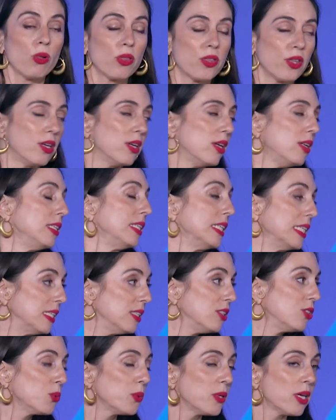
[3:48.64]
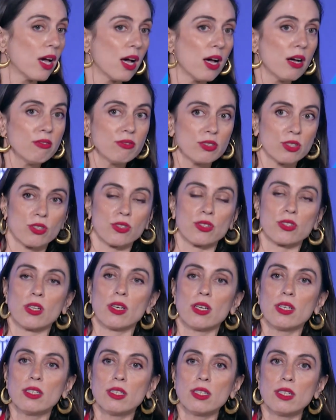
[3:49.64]
the needs we have, the
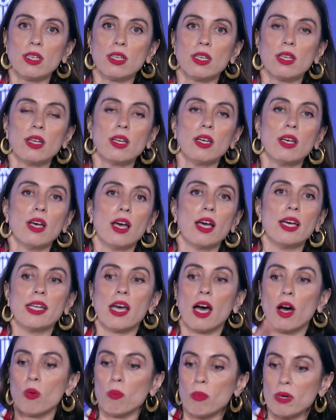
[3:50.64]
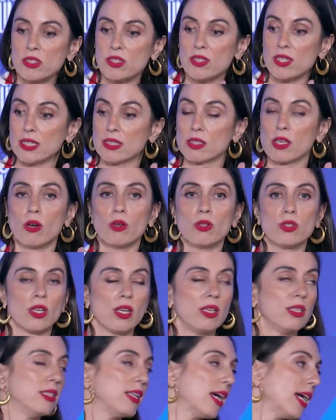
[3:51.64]
society, and how much it
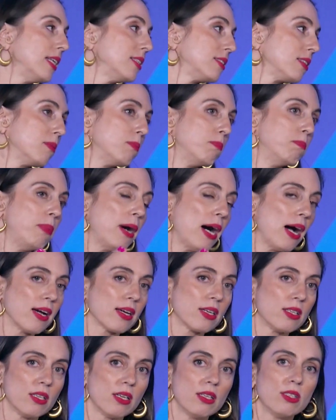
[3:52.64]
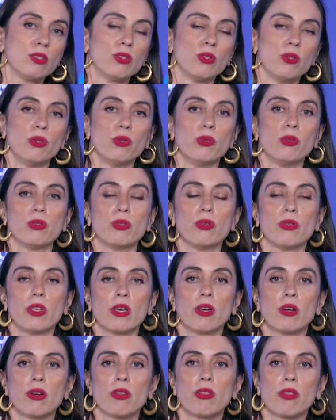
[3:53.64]
ends up back to the
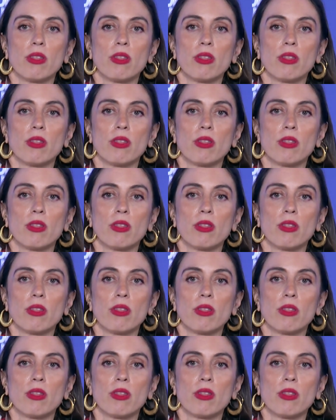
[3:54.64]
earth.